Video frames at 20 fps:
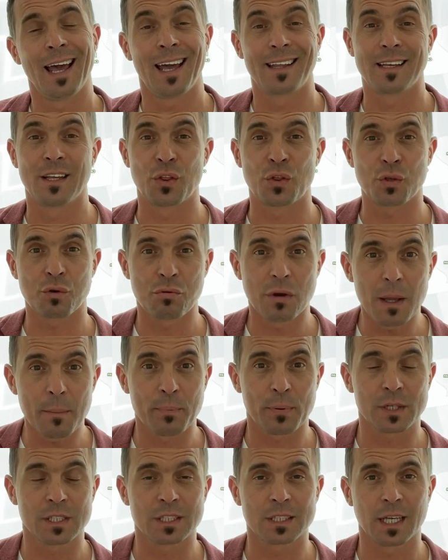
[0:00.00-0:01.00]
and then
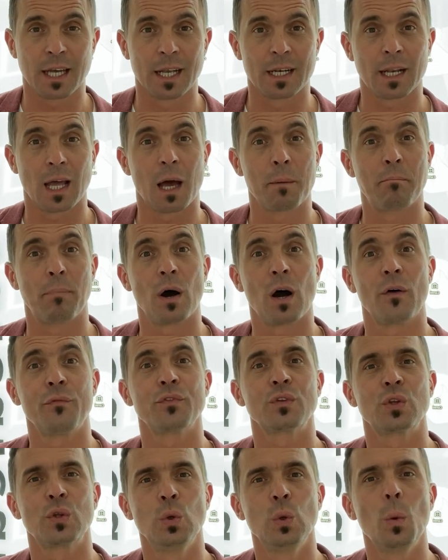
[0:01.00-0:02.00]
3%
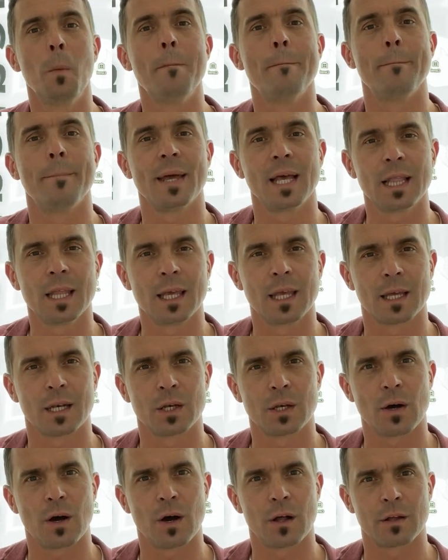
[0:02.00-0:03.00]
above $2 million.